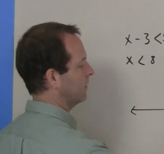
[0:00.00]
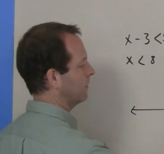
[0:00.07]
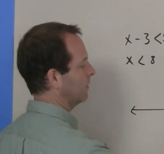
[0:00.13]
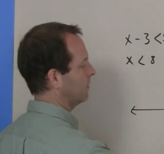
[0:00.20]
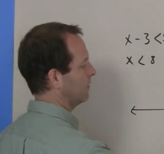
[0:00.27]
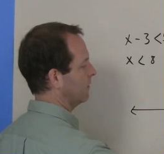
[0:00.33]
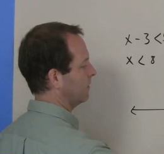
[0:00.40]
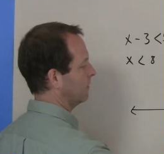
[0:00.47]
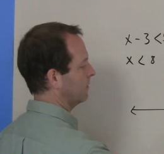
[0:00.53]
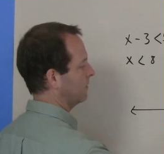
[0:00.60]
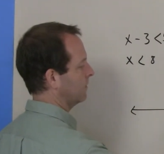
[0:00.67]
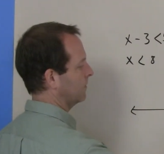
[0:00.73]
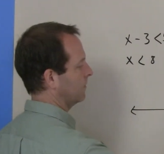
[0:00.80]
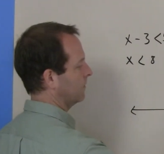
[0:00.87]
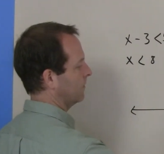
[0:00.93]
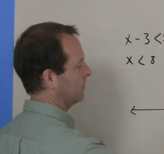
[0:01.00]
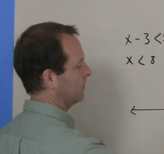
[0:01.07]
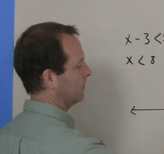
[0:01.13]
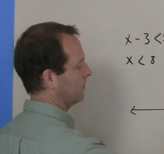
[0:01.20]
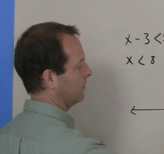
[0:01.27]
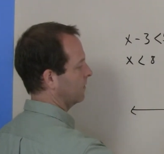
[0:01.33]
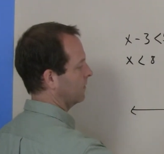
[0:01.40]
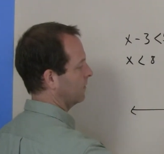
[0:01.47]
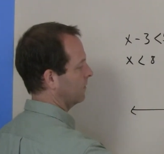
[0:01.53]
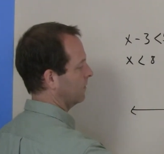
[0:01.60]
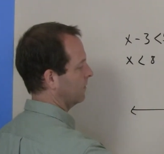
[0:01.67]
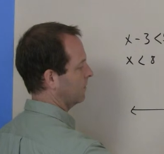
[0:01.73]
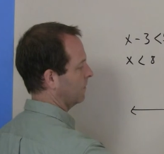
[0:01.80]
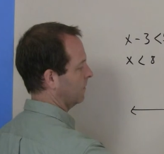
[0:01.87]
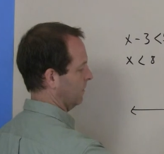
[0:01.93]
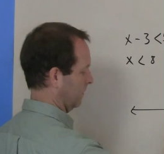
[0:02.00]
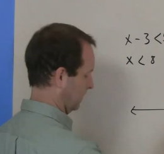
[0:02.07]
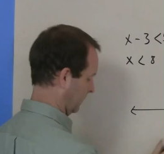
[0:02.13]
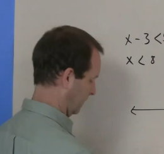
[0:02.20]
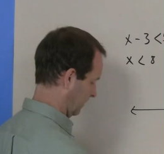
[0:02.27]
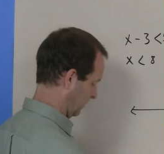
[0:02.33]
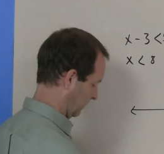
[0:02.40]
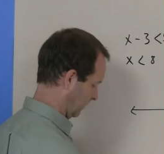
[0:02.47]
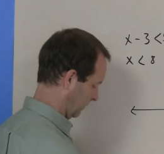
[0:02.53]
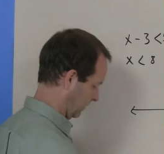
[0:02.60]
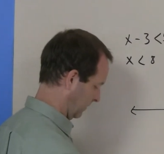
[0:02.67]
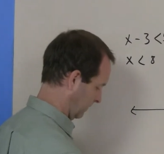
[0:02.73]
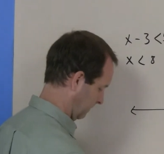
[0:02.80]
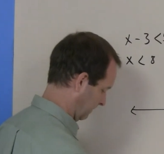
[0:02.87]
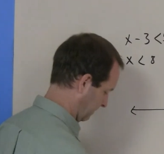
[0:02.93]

Nothing is said.